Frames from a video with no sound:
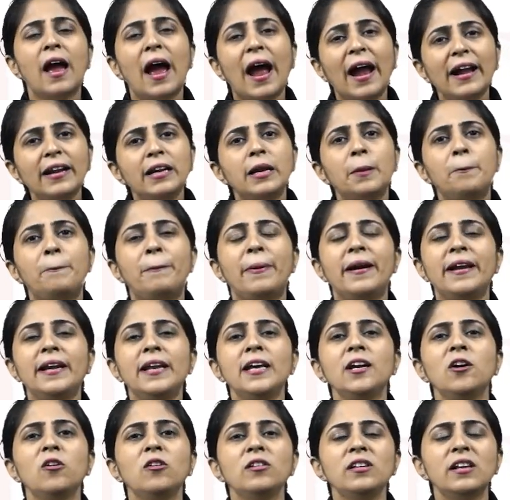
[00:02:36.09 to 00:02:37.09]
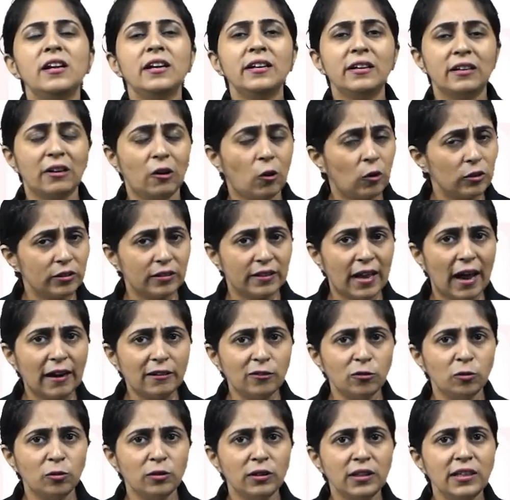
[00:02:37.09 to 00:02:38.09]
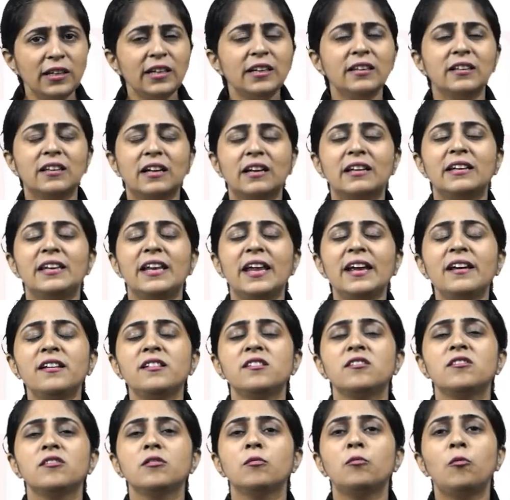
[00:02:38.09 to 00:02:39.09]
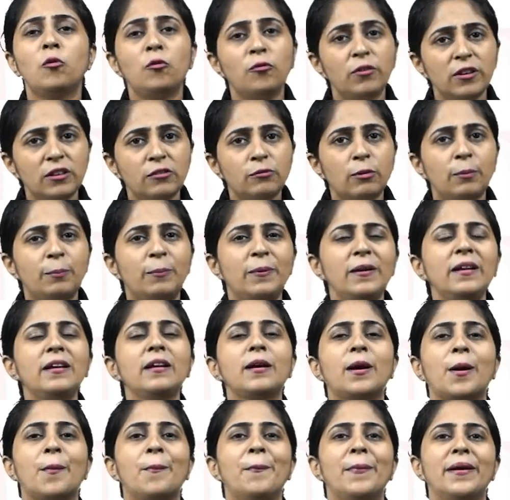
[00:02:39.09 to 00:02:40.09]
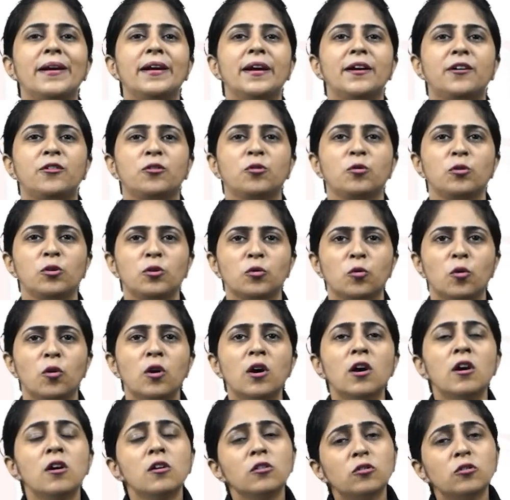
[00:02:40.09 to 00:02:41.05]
and depending on that only the next movies will be recommended to you.